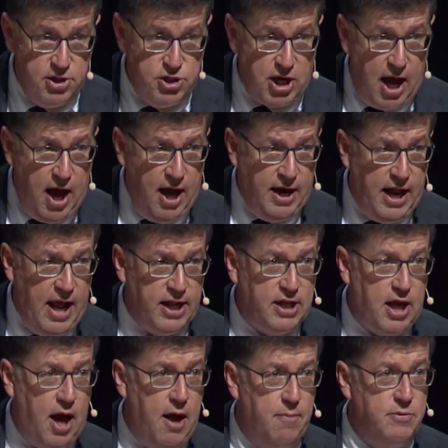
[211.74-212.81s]
John
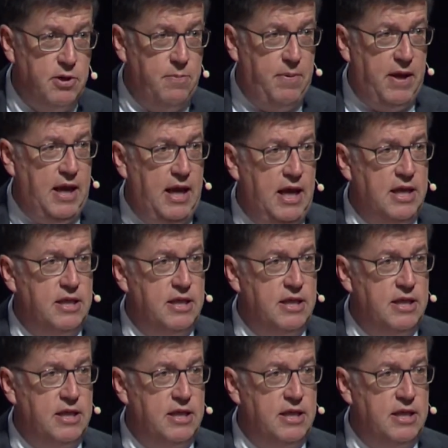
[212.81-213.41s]
had come to be,